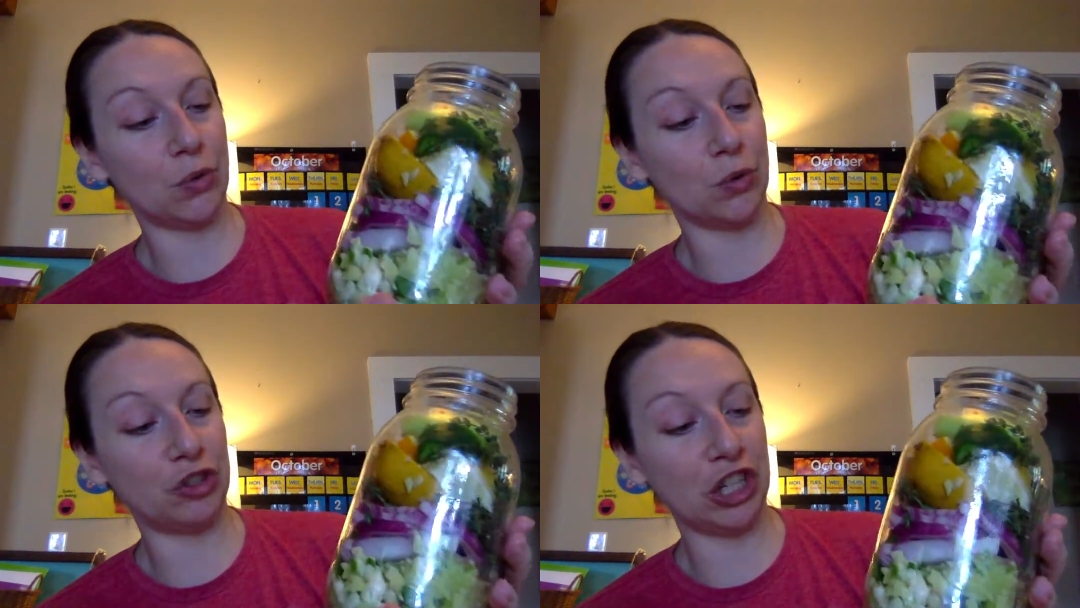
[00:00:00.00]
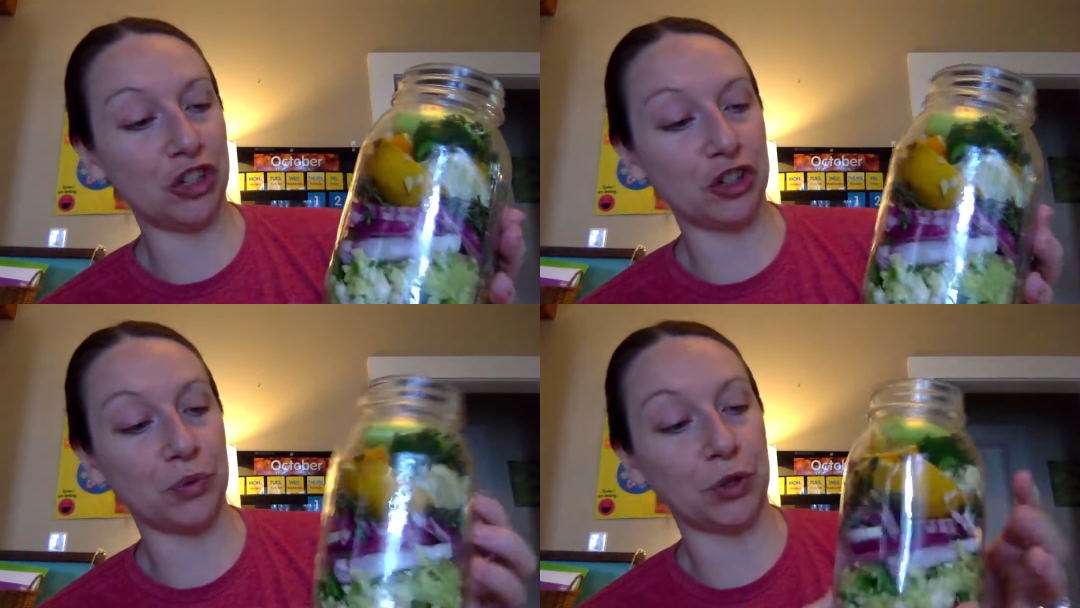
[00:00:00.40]

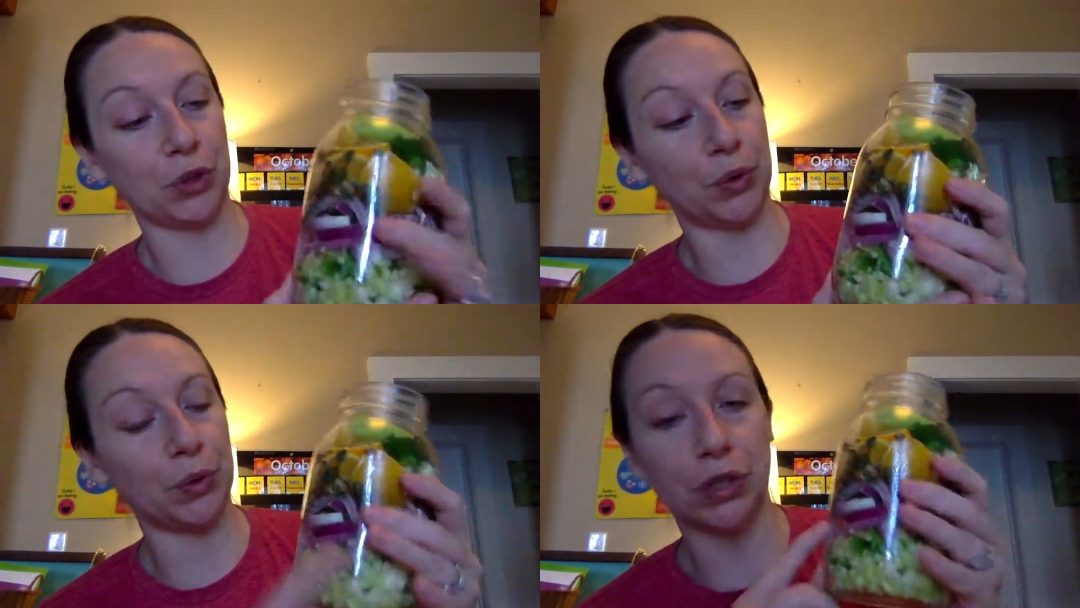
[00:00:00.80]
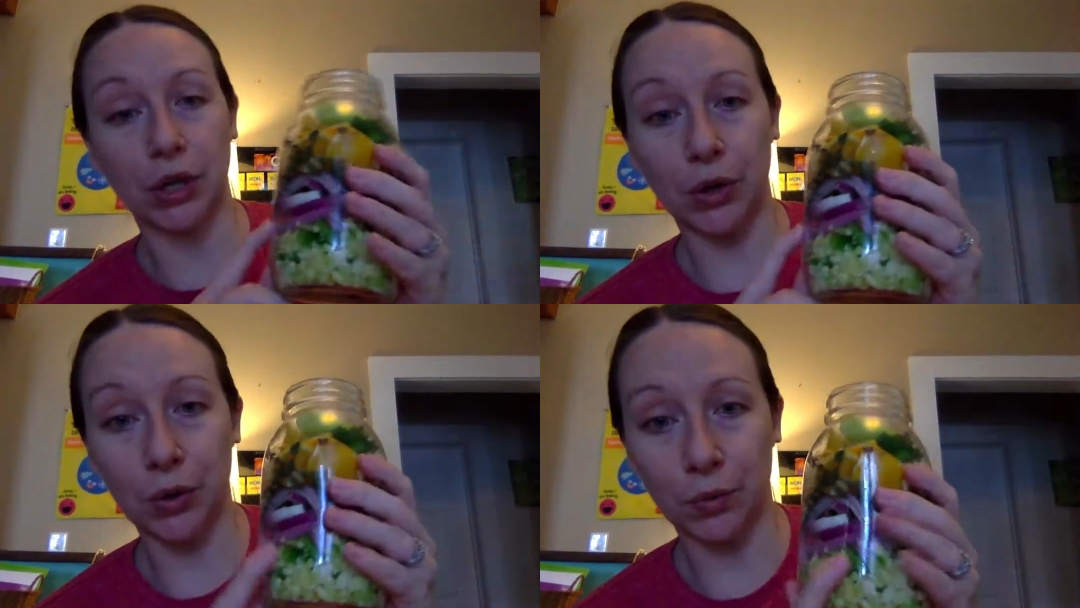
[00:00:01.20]
ginger
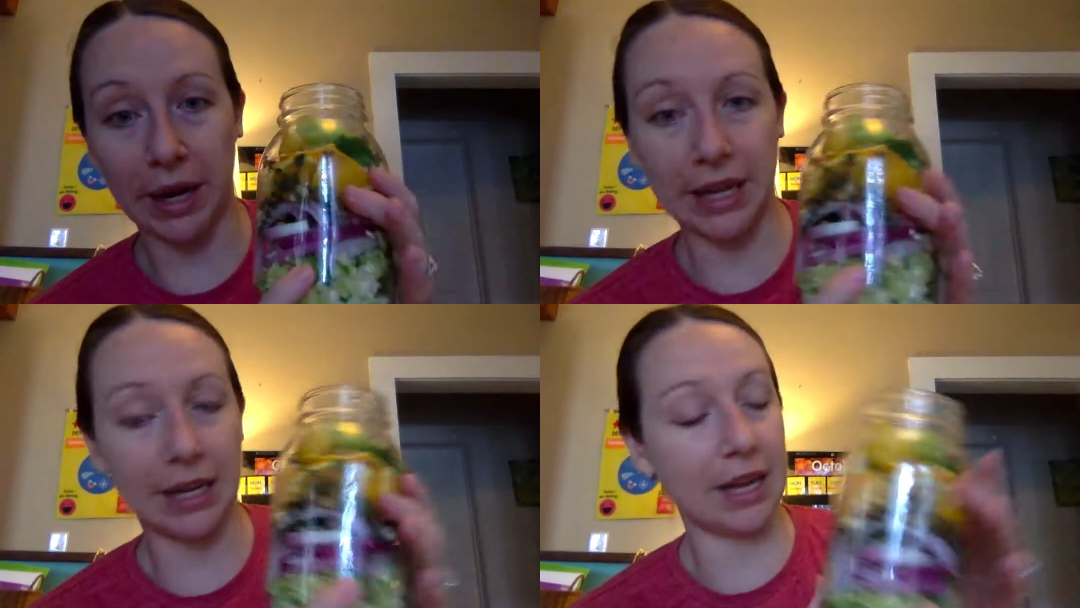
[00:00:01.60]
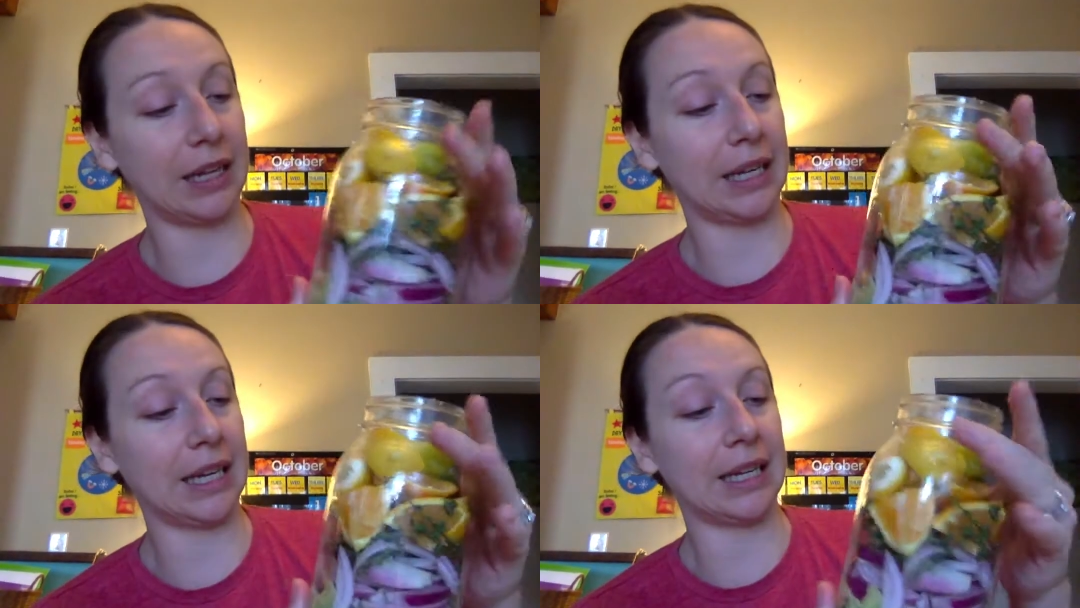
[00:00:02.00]
root, red
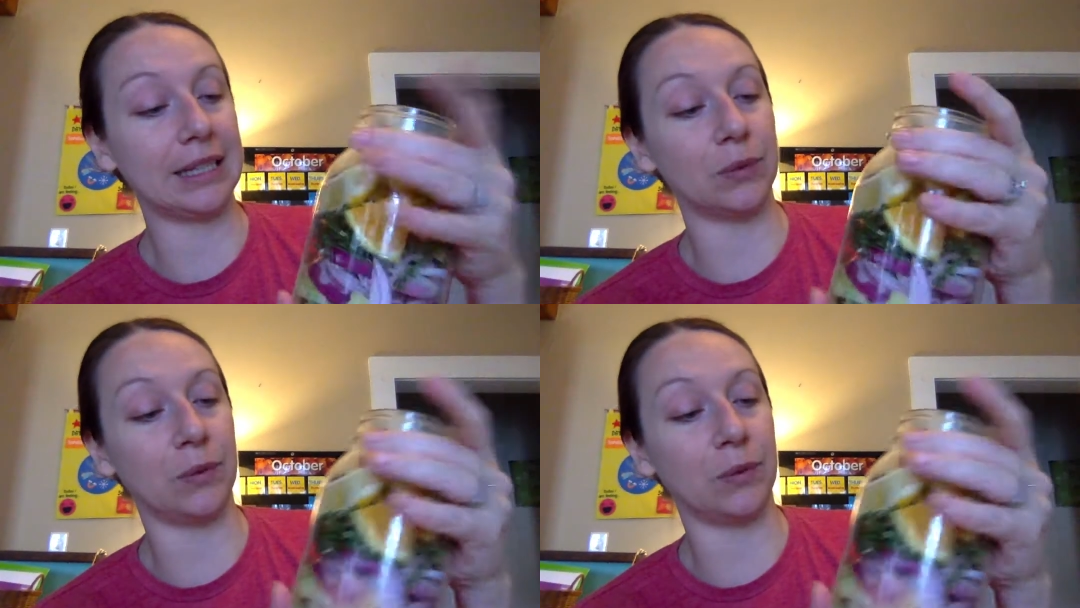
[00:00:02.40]
onions.